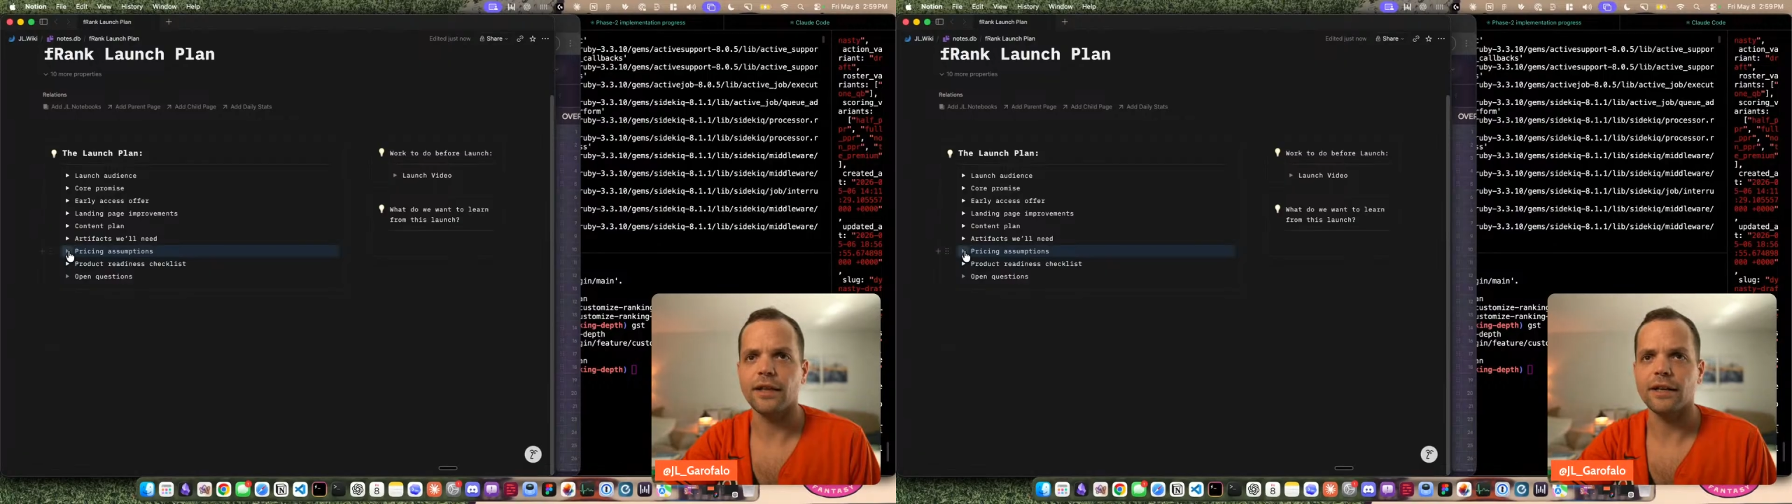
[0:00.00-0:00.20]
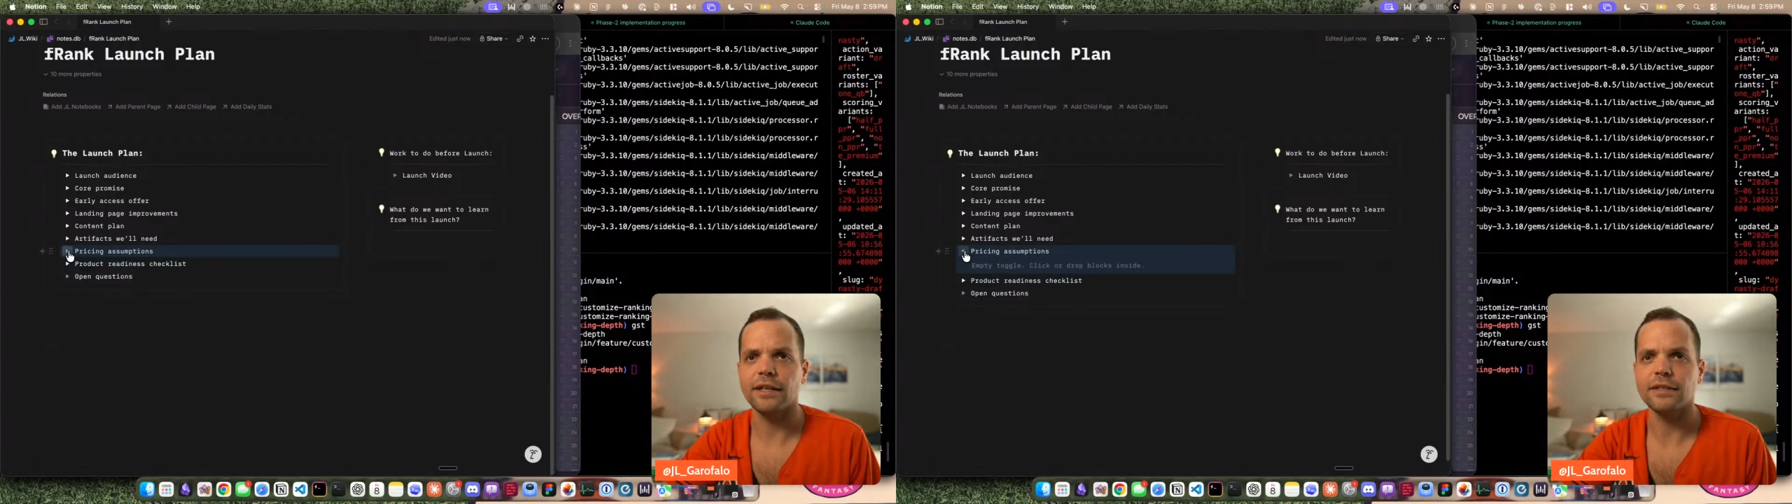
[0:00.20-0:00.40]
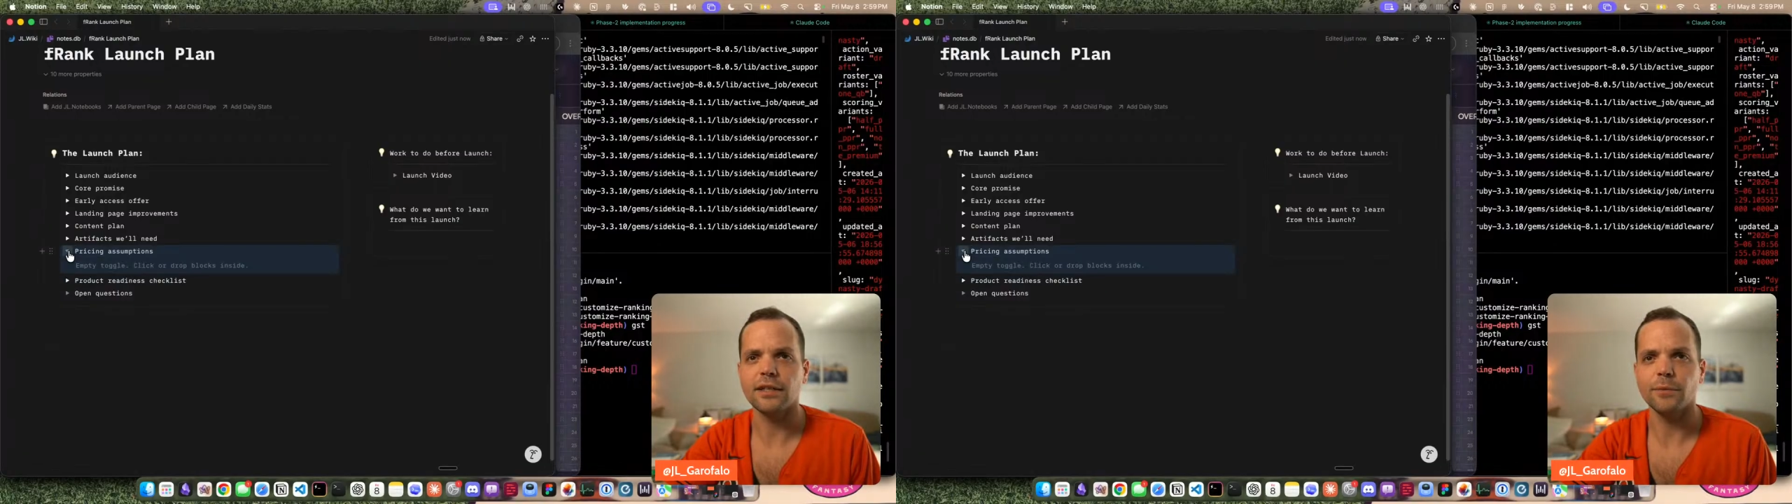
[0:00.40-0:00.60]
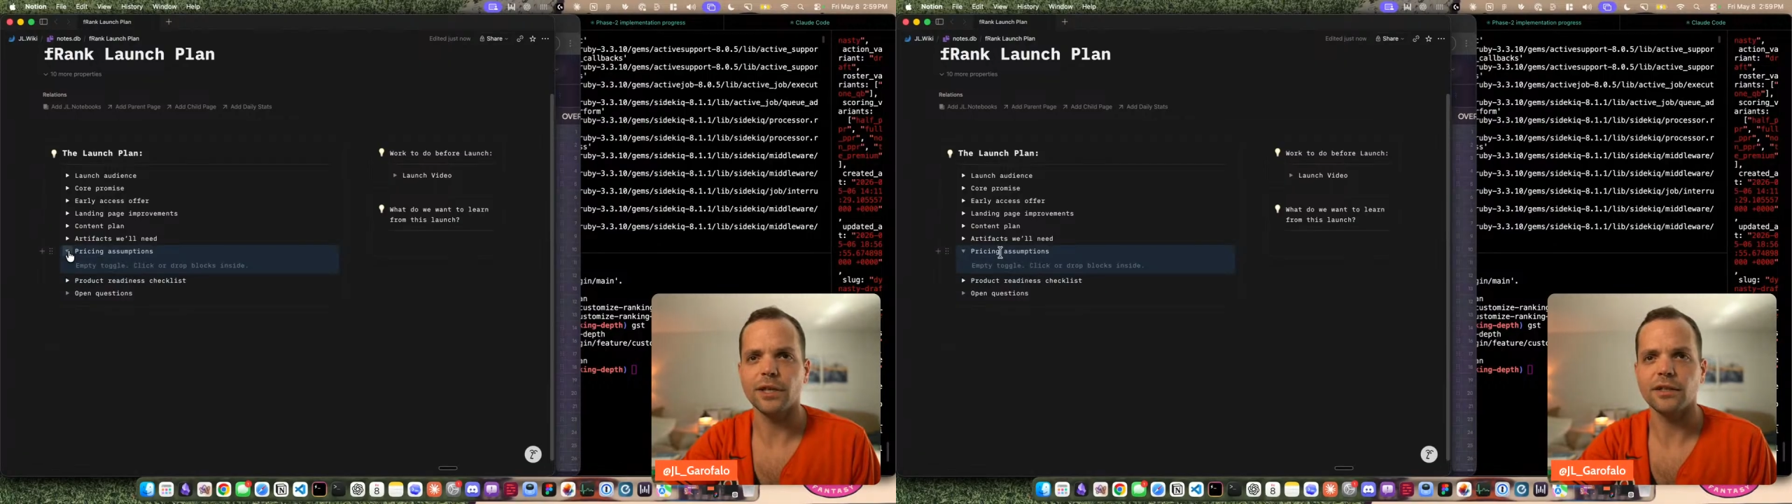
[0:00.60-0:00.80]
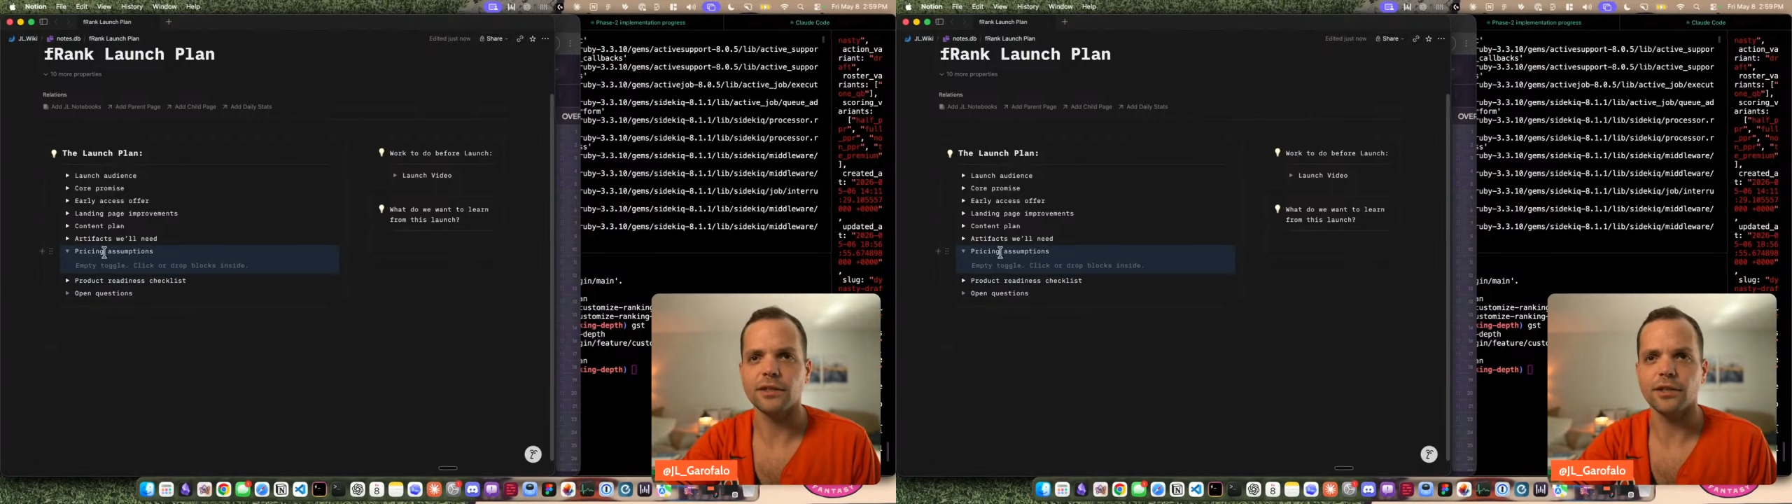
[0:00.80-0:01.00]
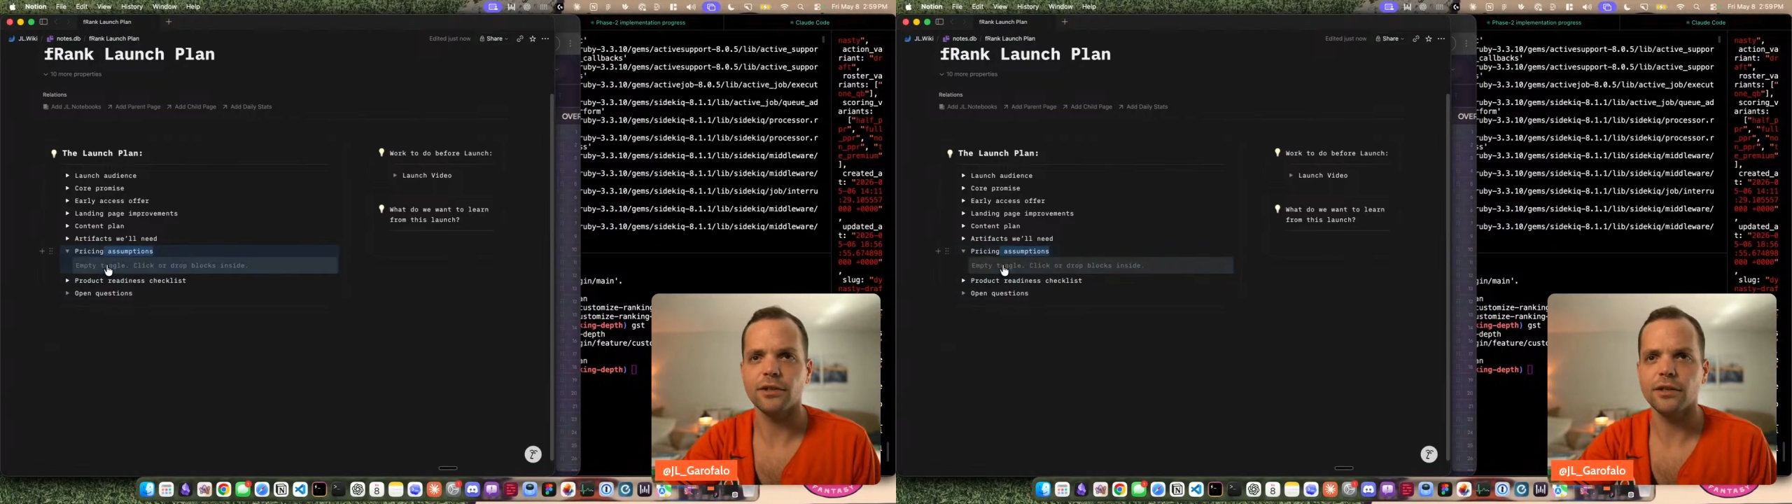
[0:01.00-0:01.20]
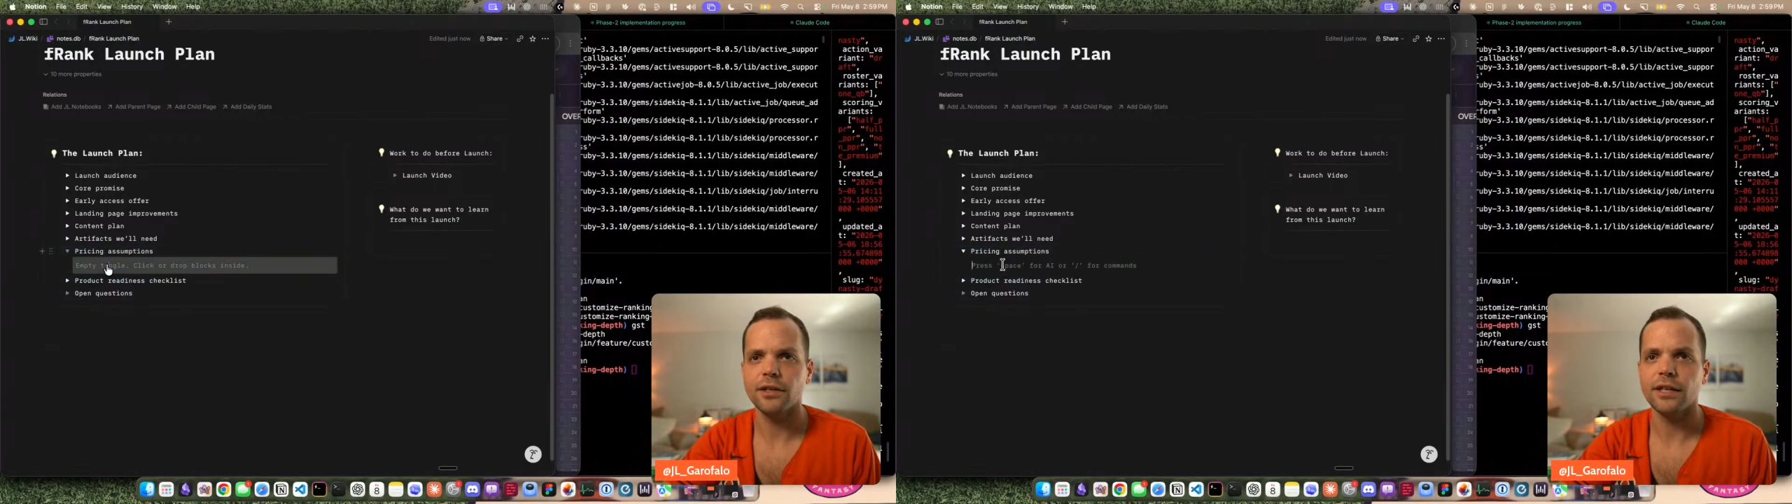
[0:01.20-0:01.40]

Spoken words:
needs to be considered